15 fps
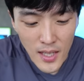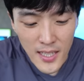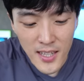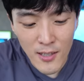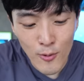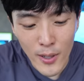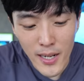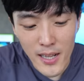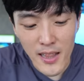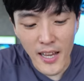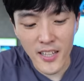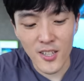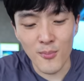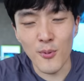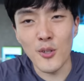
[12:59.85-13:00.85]
I think what I
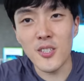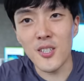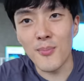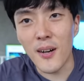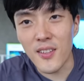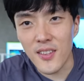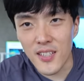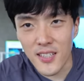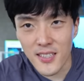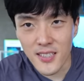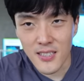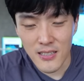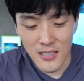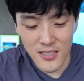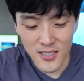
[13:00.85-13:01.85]
like the most about
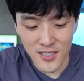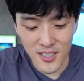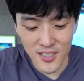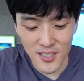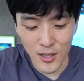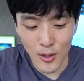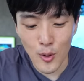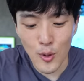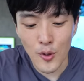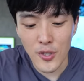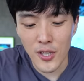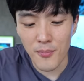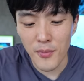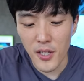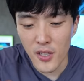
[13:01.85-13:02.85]
this is just the
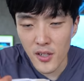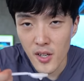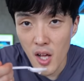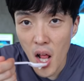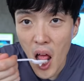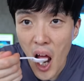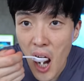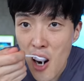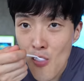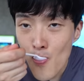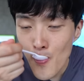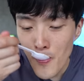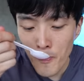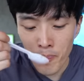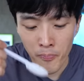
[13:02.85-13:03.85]
coconut milk.
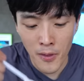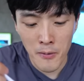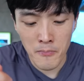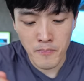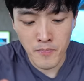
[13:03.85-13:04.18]
Hmm.